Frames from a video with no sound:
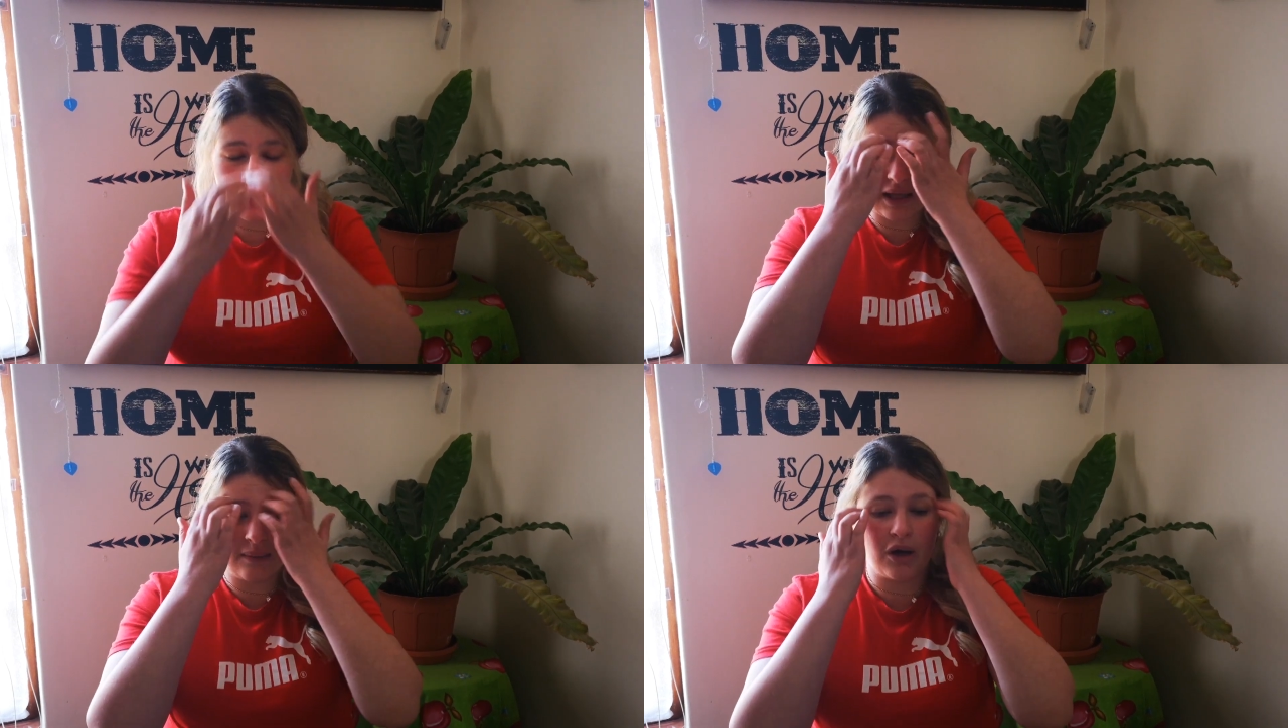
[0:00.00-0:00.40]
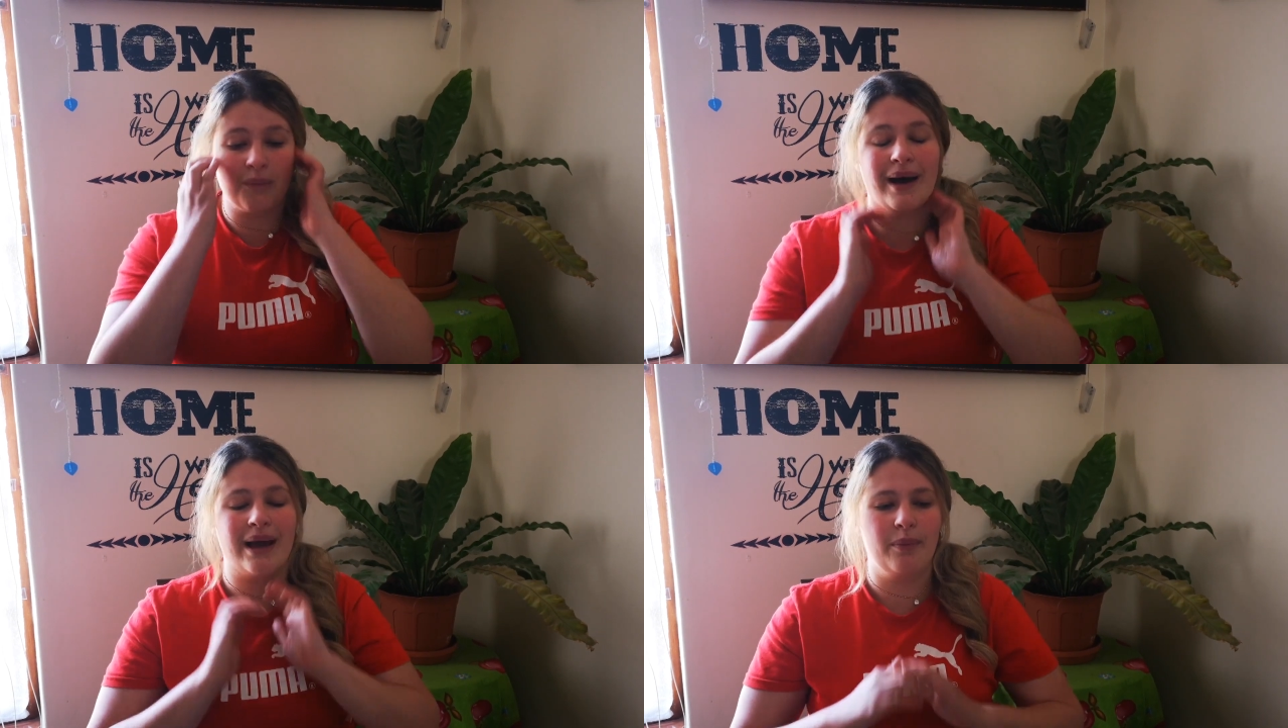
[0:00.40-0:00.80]

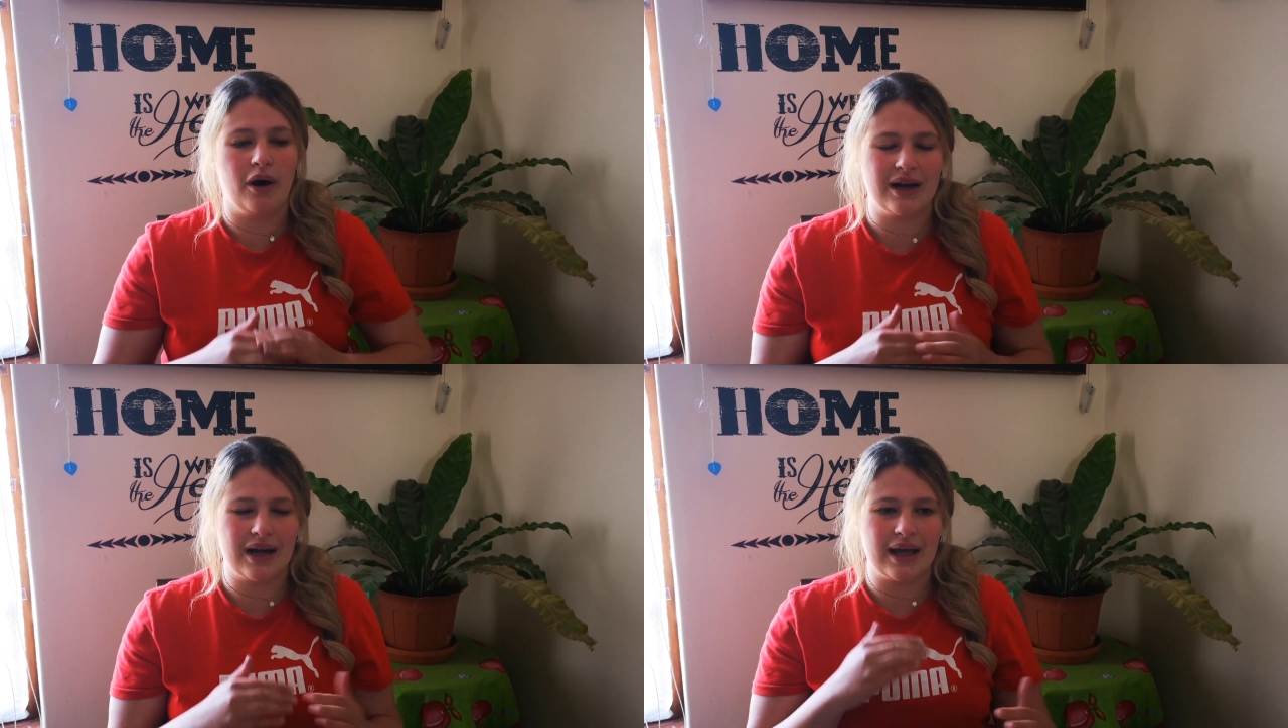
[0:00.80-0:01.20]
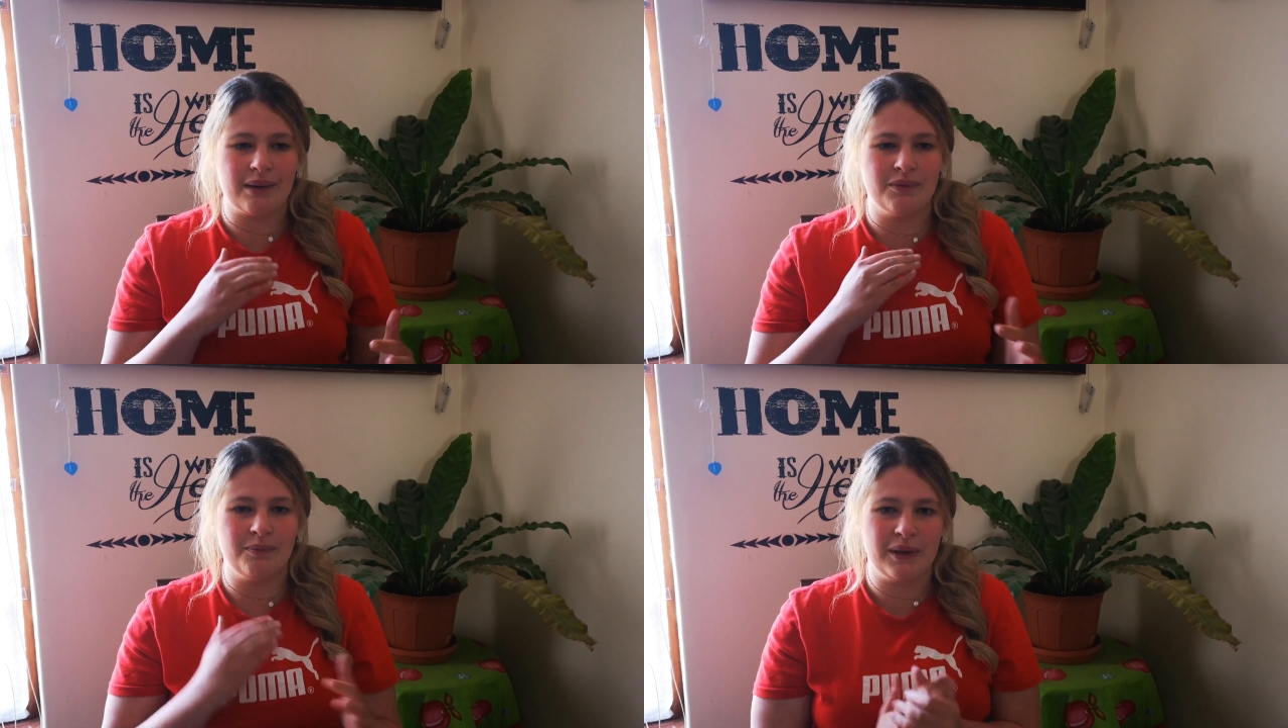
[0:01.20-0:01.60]
On my part, I
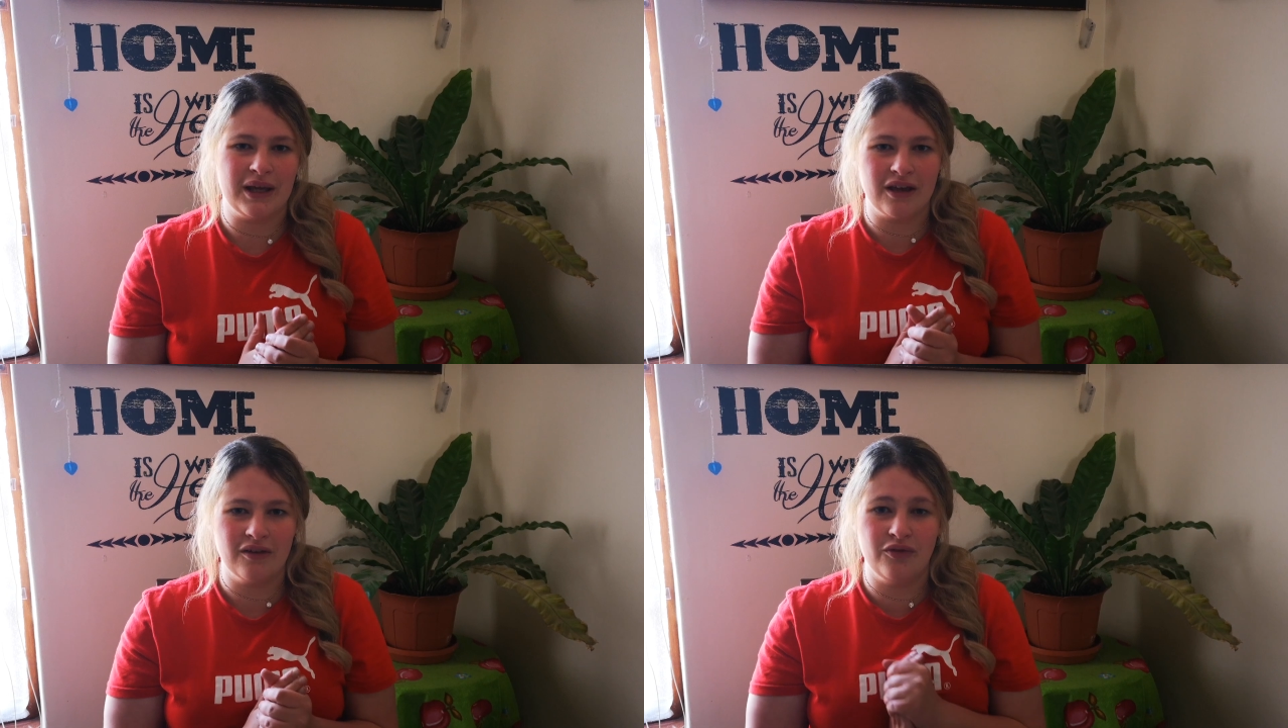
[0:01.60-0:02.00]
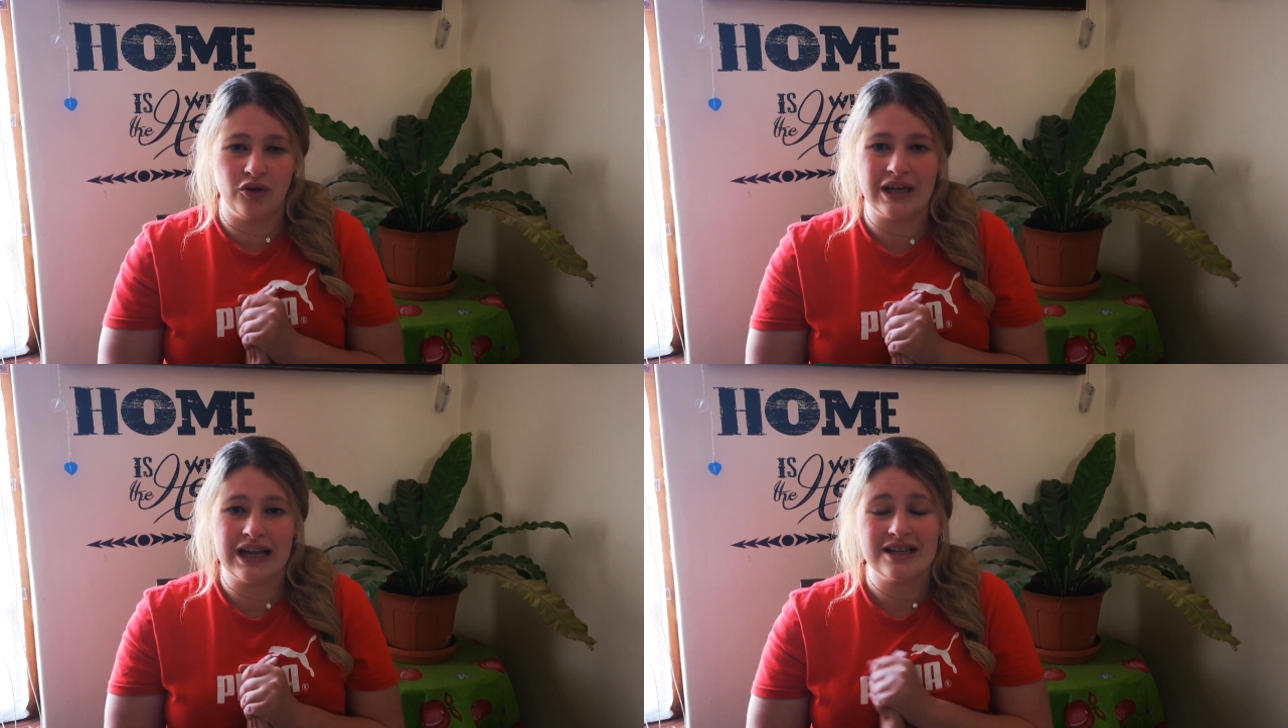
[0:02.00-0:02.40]
am a big
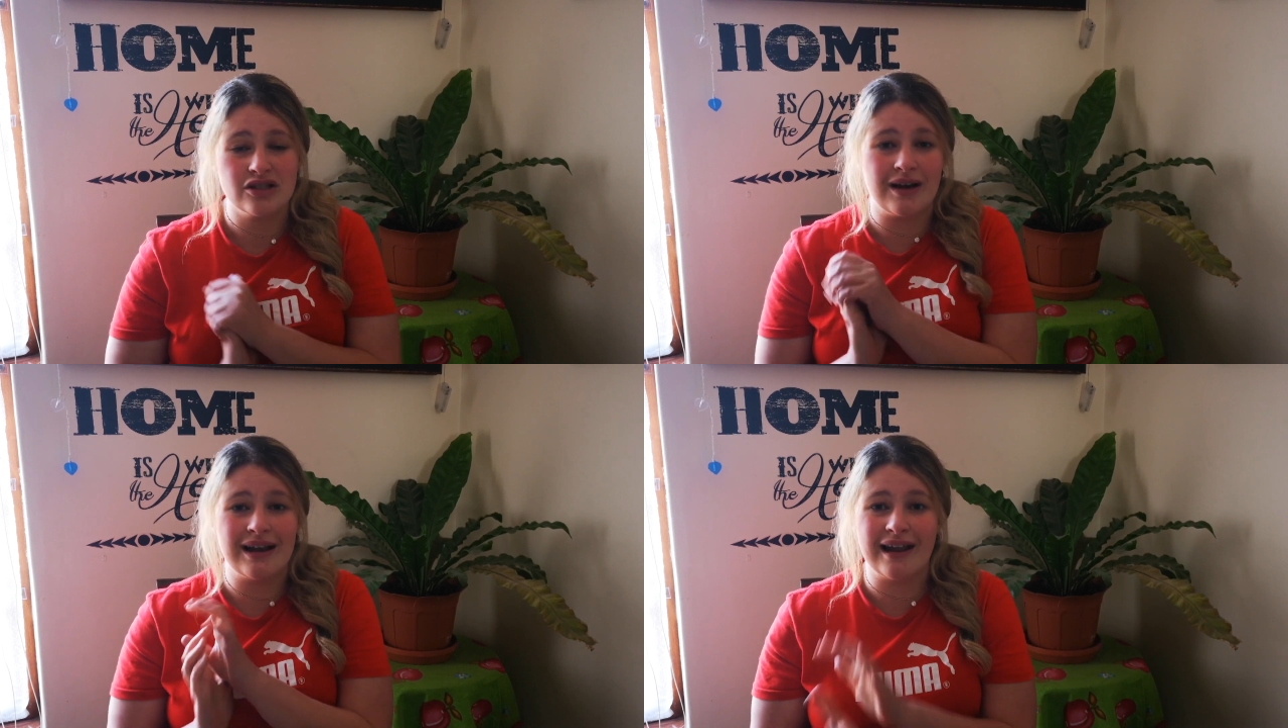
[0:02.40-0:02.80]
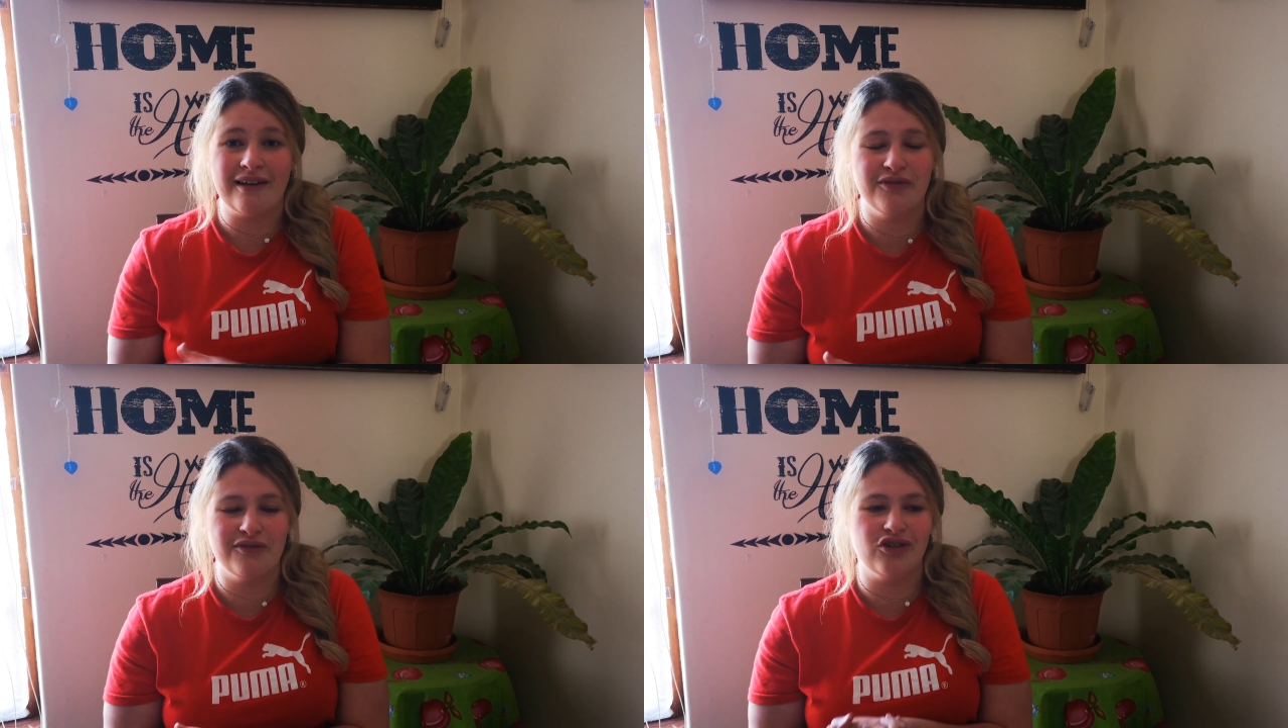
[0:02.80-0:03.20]
foodie, so I
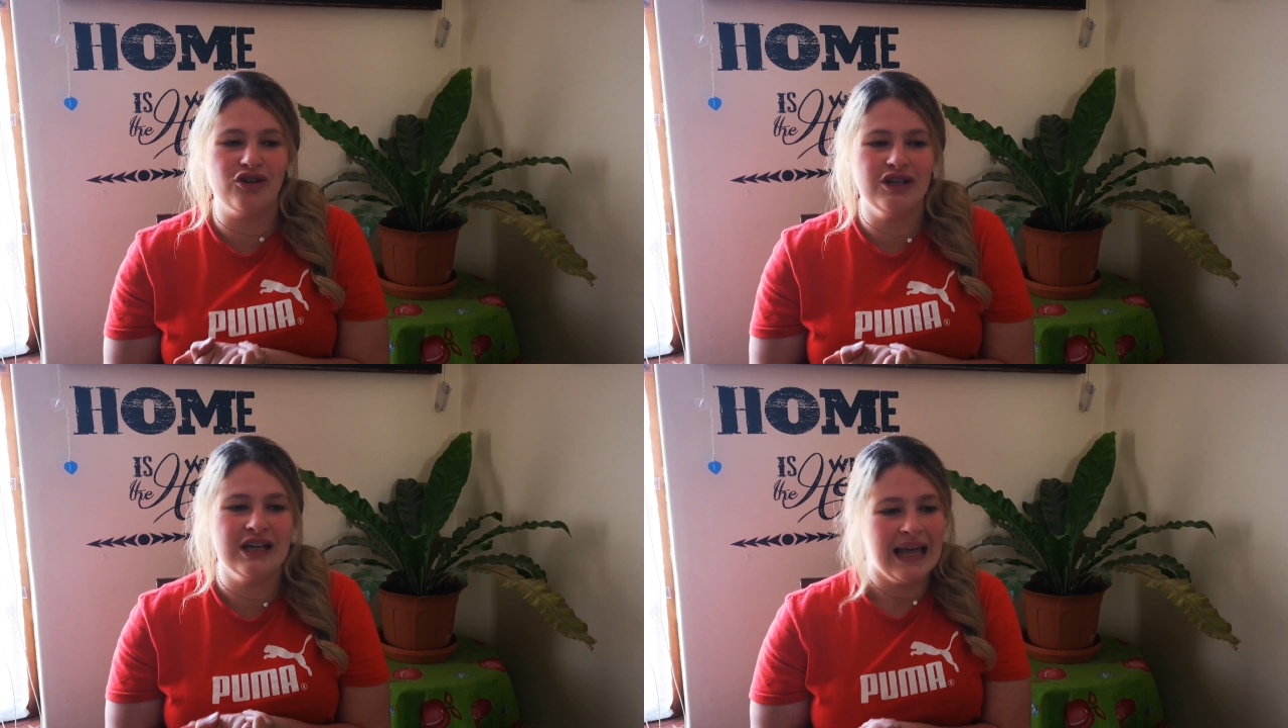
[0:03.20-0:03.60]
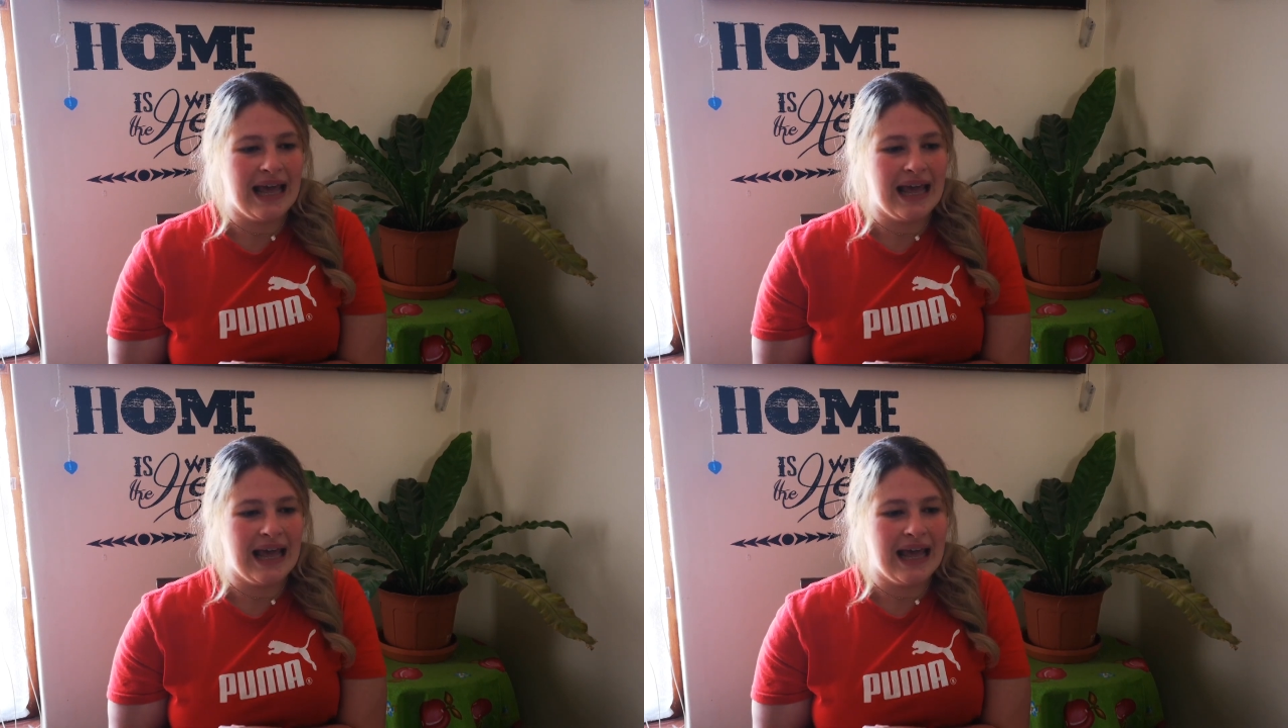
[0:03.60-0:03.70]
love food.